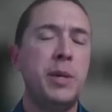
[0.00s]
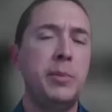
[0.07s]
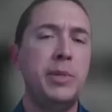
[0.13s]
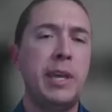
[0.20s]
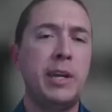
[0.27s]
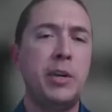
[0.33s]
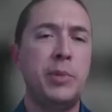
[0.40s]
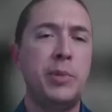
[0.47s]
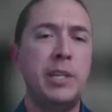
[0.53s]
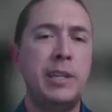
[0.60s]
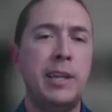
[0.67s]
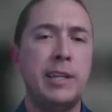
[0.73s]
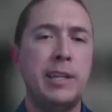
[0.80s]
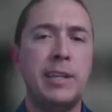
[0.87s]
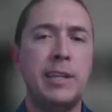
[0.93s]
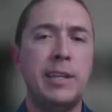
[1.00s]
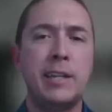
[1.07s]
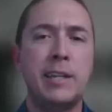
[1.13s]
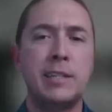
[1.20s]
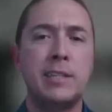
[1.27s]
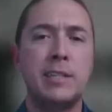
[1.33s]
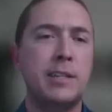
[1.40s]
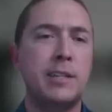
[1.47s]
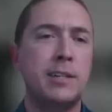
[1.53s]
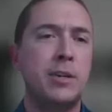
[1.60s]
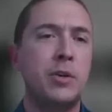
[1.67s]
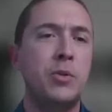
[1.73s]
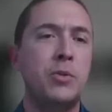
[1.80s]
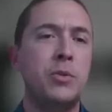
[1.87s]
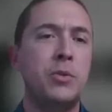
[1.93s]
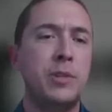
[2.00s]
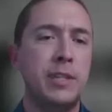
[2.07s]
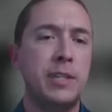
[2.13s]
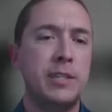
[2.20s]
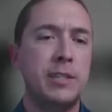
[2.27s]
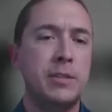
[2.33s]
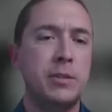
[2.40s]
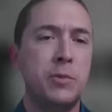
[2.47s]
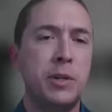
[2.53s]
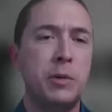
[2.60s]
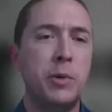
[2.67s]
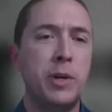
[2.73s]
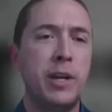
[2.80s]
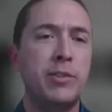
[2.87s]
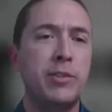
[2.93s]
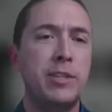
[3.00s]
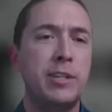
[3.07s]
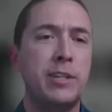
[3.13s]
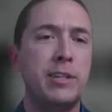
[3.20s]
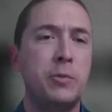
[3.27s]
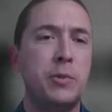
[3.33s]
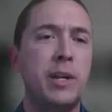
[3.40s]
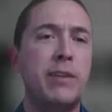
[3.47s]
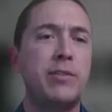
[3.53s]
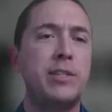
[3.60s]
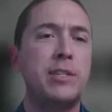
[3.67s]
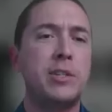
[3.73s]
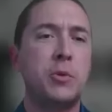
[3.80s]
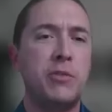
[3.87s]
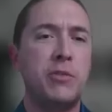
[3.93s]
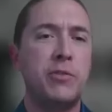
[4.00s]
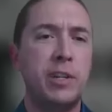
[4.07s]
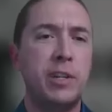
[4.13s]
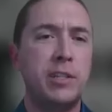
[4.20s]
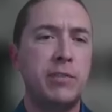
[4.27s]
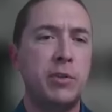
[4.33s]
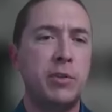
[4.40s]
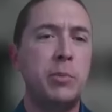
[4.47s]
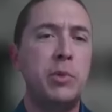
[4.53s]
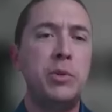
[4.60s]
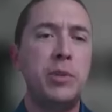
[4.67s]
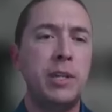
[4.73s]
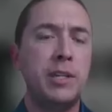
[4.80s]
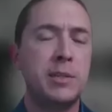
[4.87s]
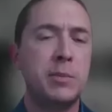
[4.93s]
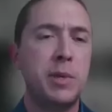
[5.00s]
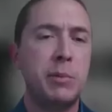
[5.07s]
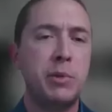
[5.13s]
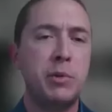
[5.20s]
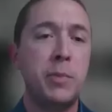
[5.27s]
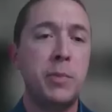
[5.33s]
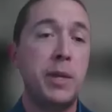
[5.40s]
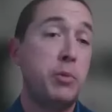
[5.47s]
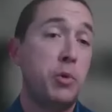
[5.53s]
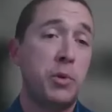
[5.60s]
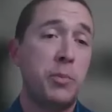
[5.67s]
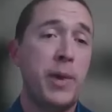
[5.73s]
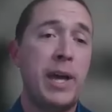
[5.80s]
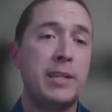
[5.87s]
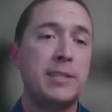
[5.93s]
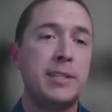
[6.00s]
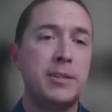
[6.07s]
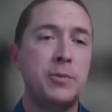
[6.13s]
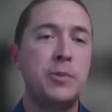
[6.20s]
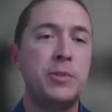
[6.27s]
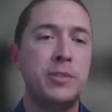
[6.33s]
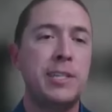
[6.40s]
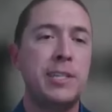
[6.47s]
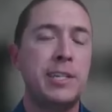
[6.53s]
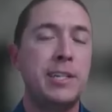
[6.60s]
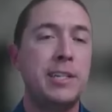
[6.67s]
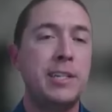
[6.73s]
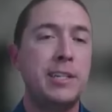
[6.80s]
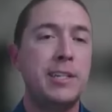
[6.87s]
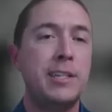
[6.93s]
Maybe that'll be like the next goal is whatever the square footage of the moon is. Maybe we're past it. We'll see.